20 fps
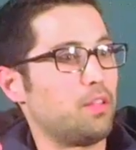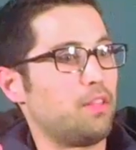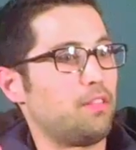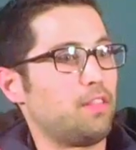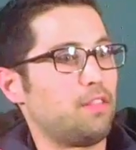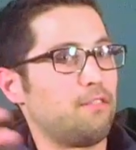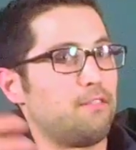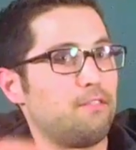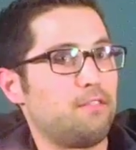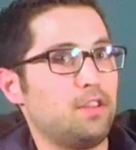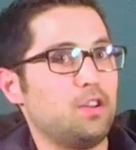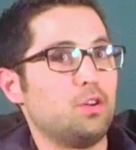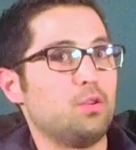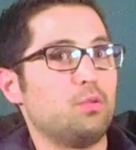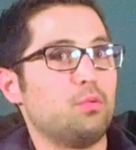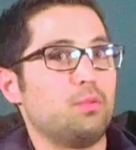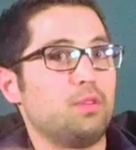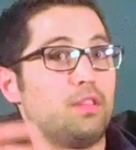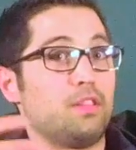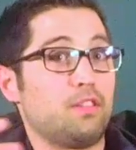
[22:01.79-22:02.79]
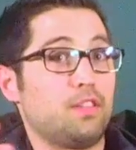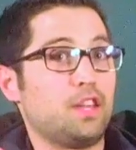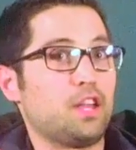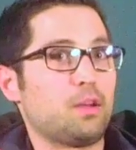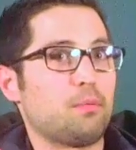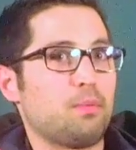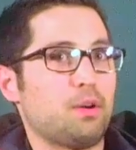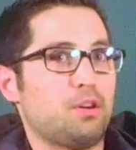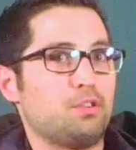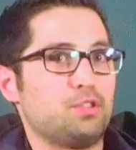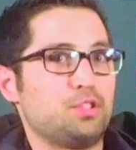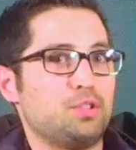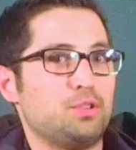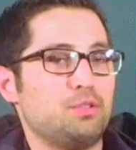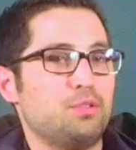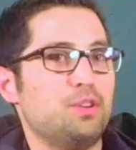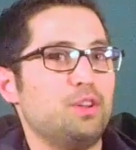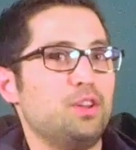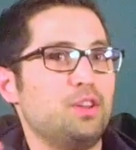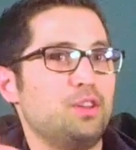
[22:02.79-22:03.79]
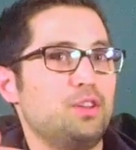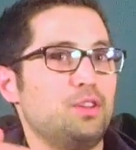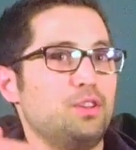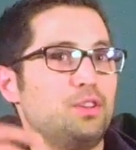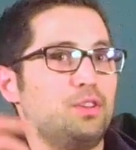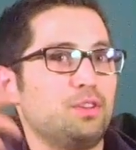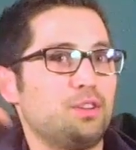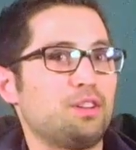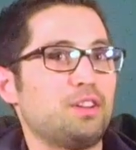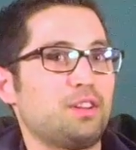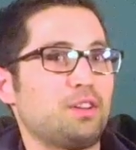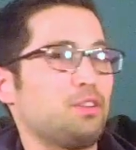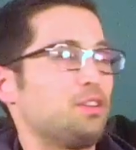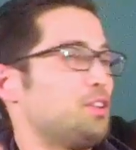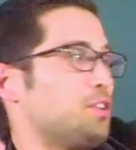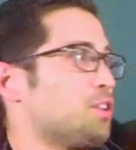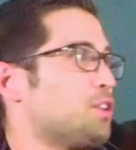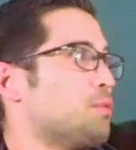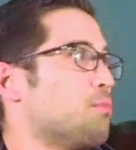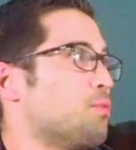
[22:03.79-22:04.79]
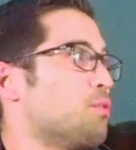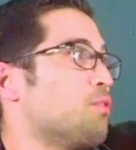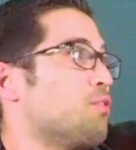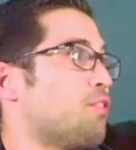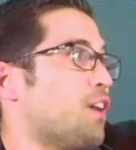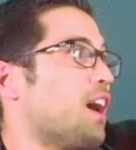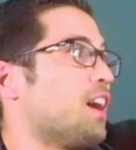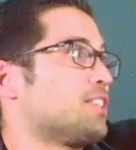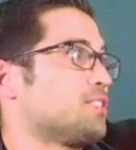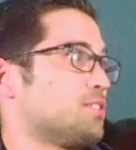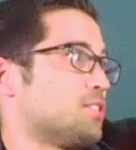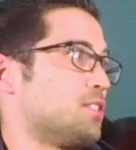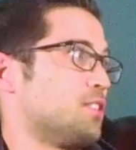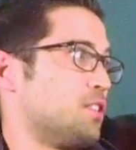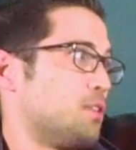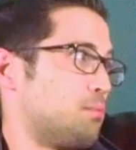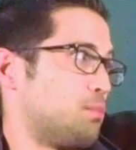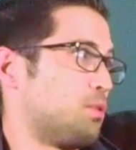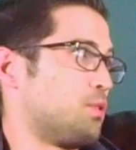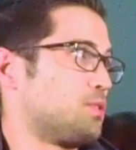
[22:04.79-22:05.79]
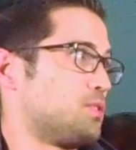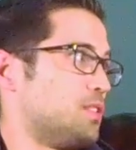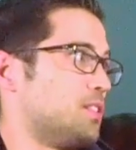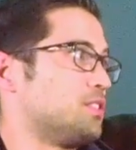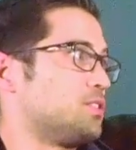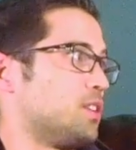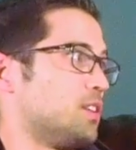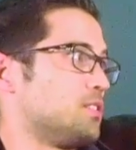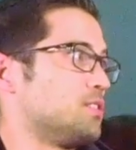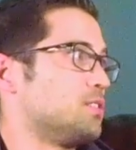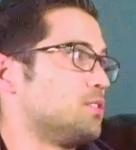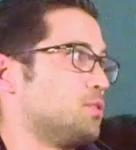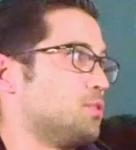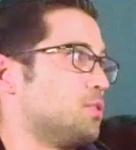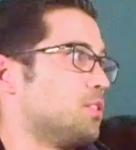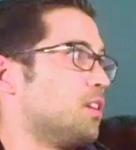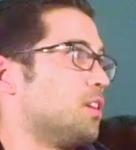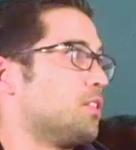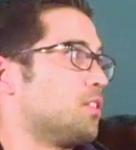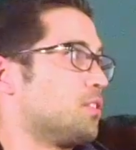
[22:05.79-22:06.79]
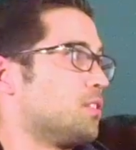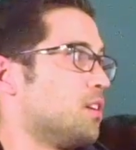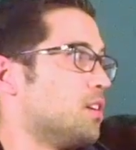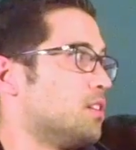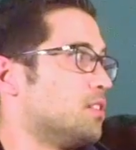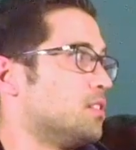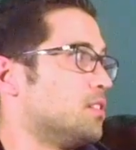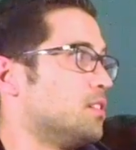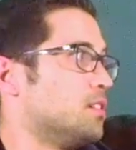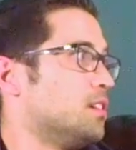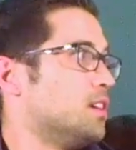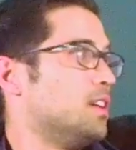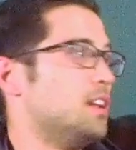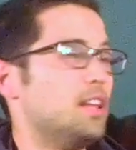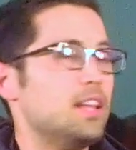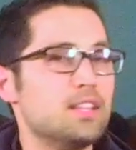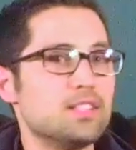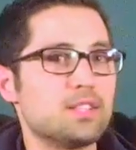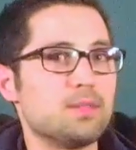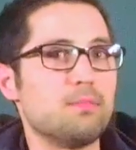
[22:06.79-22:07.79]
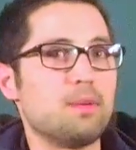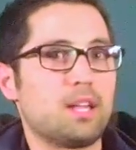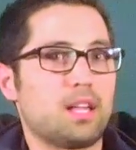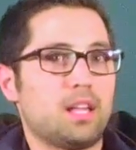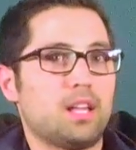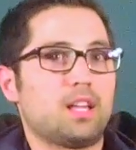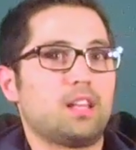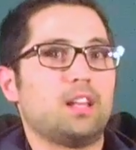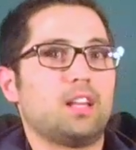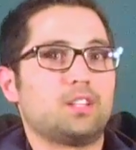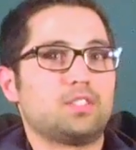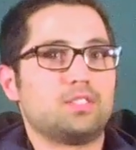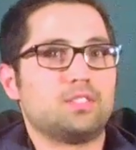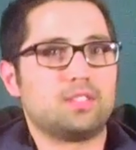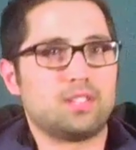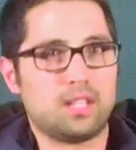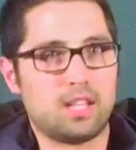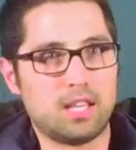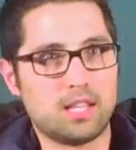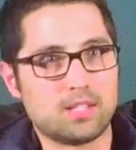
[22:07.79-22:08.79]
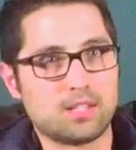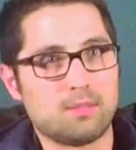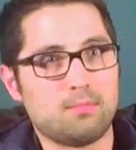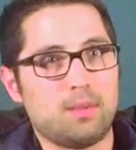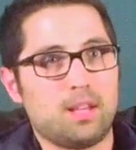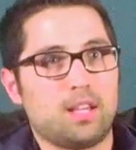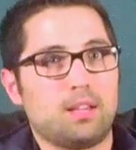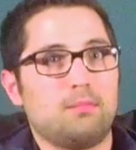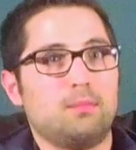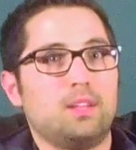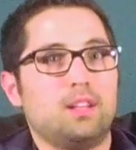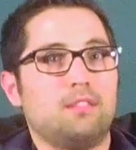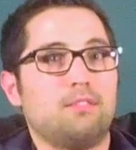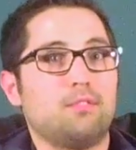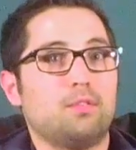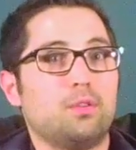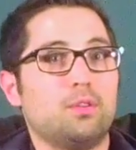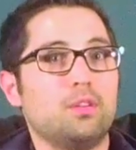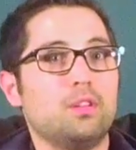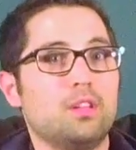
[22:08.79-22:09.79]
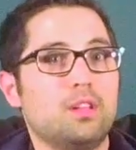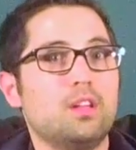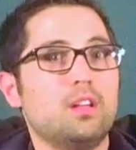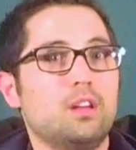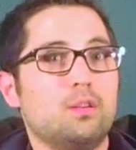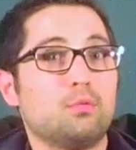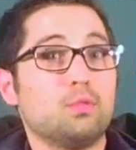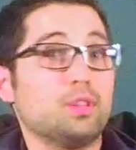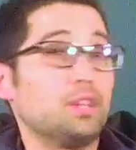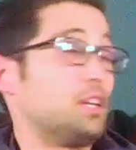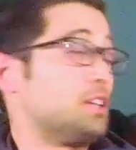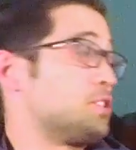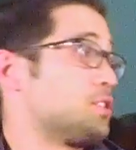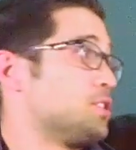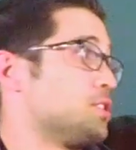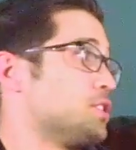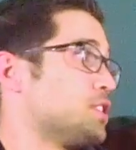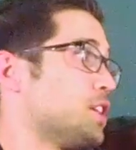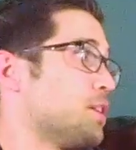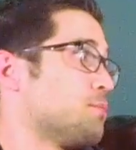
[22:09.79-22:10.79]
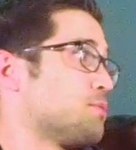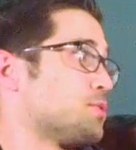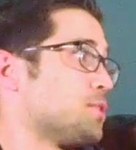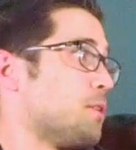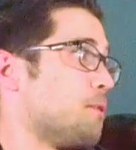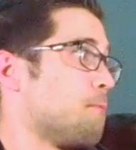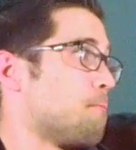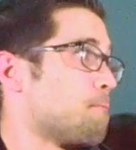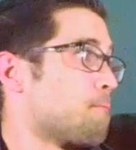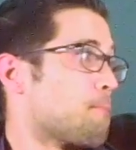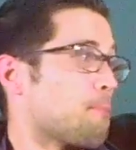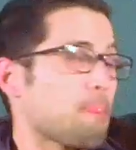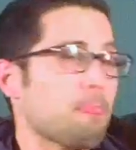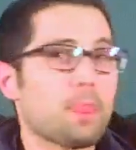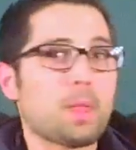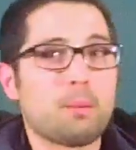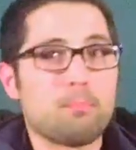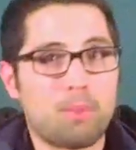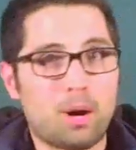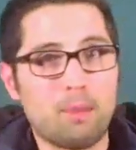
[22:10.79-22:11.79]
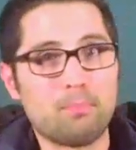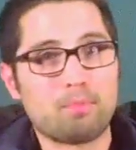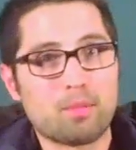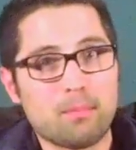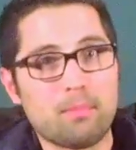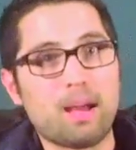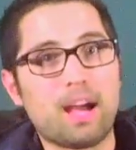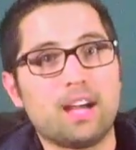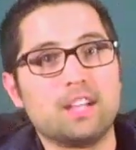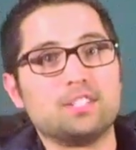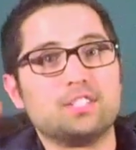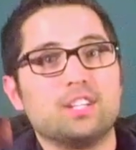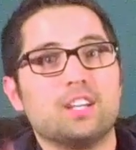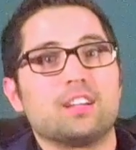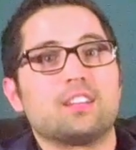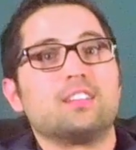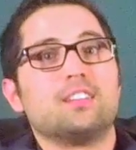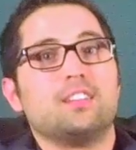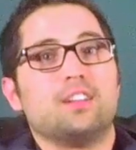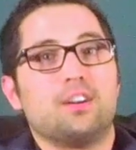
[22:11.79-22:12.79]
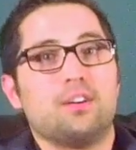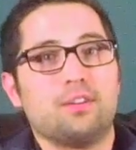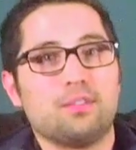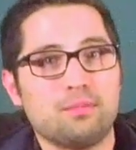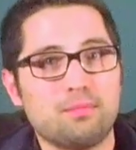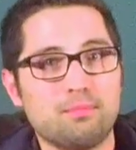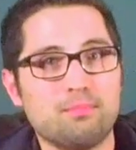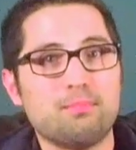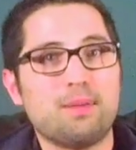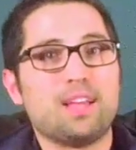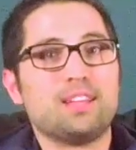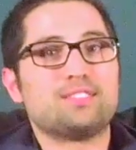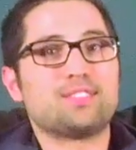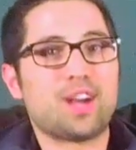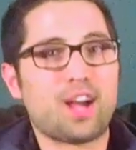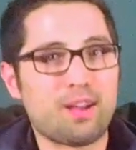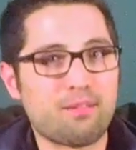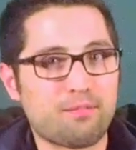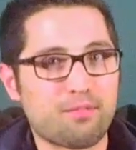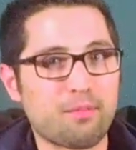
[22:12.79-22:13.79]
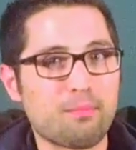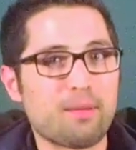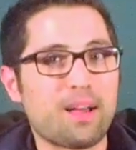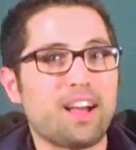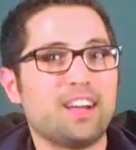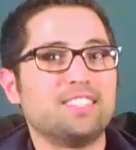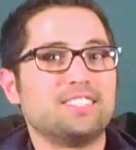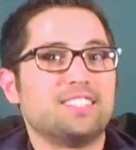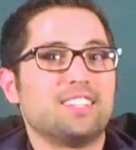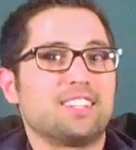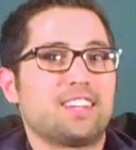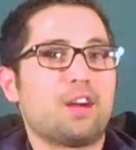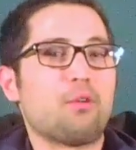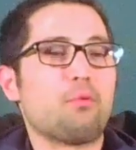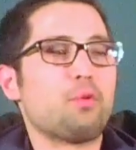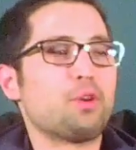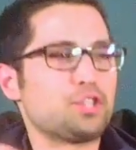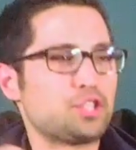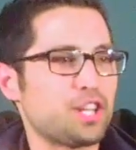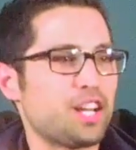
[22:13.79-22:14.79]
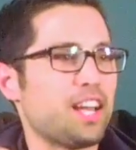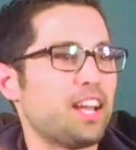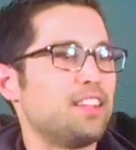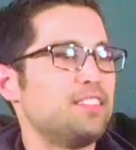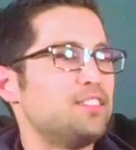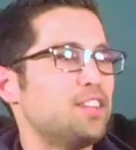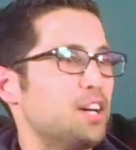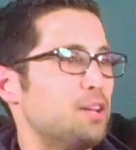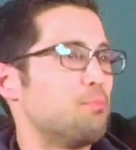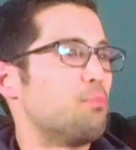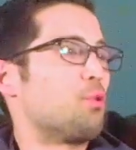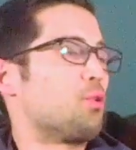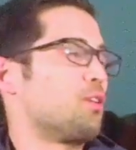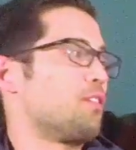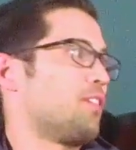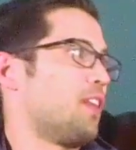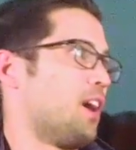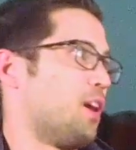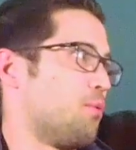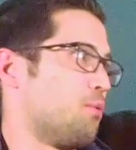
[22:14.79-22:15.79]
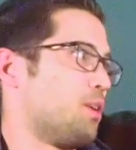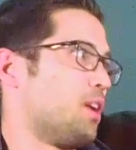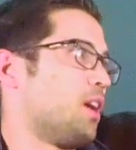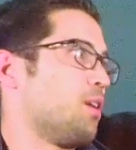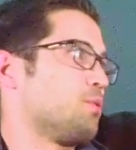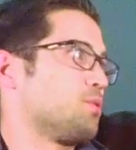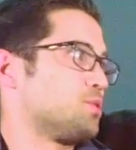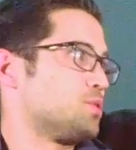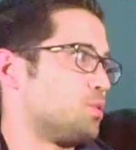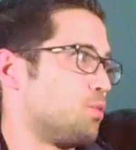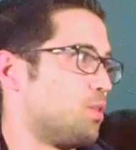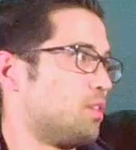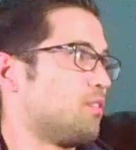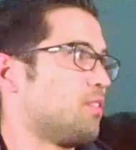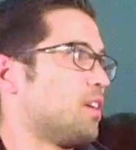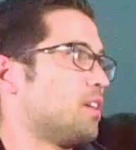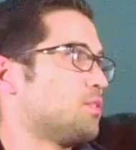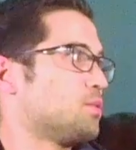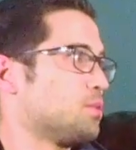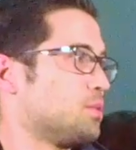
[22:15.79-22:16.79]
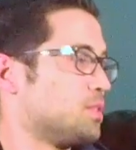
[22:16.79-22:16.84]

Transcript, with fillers: that they feel when they think about you, you're gonna you're gonna move faster than the person that tries to do it on their own. Yeah. It isn't making connections. It isn't making meaningful relationships. So pump the magic, you know. Pump Make magic. time for magic. I wish I had done more of that when I was 25,